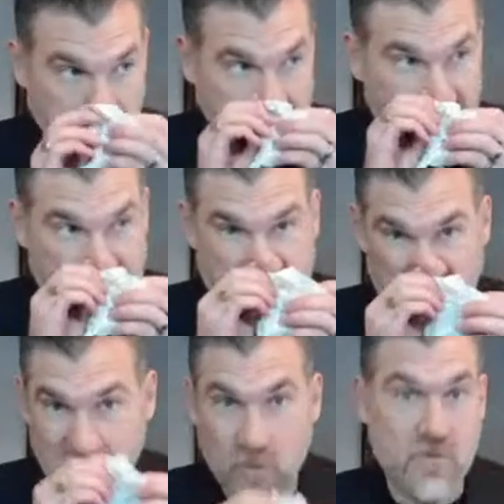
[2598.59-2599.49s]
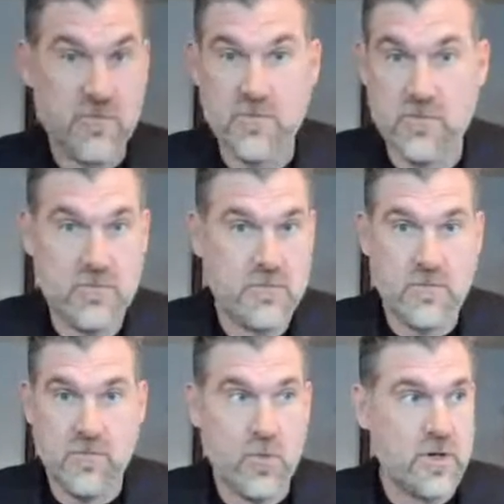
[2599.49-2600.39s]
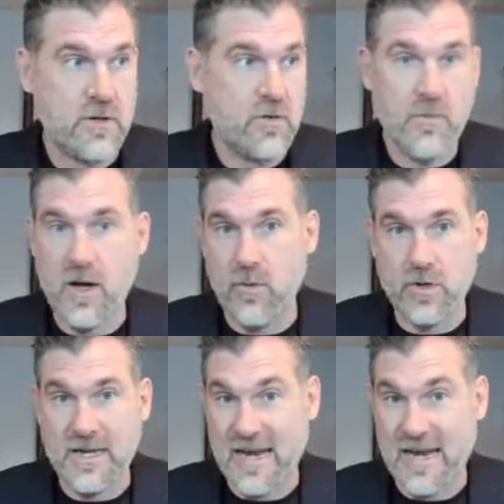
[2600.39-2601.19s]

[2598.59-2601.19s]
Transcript: But actually, what a